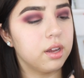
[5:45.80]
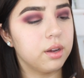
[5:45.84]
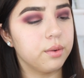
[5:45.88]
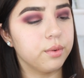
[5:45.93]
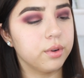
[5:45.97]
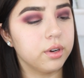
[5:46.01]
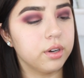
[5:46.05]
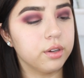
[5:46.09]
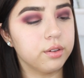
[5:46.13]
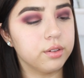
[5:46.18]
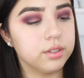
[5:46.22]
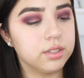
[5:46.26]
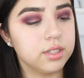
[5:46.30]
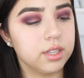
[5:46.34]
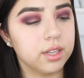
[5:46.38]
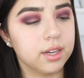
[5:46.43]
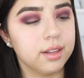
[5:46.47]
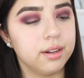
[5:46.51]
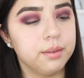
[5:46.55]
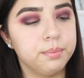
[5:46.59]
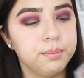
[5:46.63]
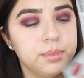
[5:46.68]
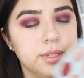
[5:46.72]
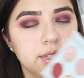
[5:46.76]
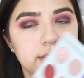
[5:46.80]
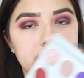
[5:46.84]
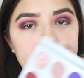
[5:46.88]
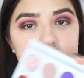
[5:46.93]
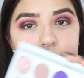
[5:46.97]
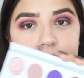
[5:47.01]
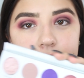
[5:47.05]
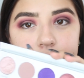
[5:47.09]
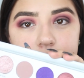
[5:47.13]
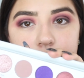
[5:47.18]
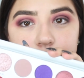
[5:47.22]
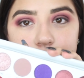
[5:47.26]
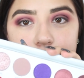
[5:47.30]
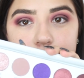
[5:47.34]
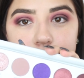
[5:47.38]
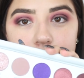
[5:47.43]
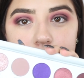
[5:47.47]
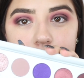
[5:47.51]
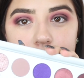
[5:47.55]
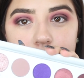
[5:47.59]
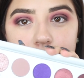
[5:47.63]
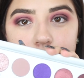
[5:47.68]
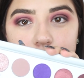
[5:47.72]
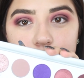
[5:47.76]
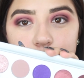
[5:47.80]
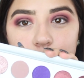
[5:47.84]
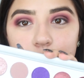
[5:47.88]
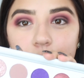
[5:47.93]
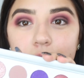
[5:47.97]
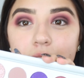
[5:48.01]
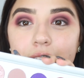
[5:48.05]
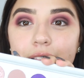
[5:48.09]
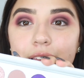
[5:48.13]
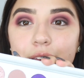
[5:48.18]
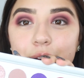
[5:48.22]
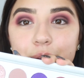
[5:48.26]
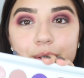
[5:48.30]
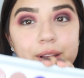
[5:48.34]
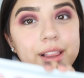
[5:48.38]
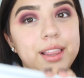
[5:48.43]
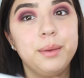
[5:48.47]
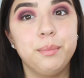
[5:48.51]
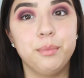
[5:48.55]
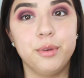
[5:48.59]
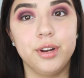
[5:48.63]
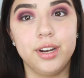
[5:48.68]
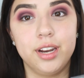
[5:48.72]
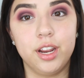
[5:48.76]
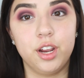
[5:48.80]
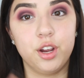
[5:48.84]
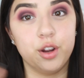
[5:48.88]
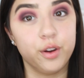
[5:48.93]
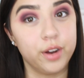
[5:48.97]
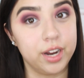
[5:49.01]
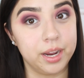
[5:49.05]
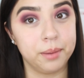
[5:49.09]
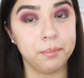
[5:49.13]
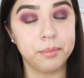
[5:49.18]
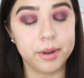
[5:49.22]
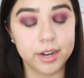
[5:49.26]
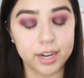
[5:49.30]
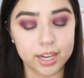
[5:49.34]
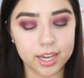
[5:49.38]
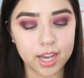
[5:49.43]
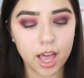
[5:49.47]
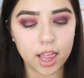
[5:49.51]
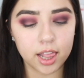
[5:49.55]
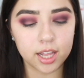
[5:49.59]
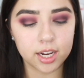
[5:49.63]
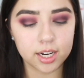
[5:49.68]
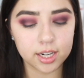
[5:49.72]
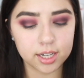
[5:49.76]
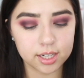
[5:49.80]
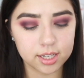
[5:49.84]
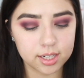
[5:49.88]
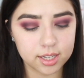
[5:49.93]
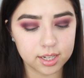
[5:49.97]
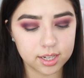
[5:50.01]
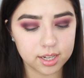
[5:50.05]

We're going to go into the color Pizzazz, which is like this really, really pretty cranberry color.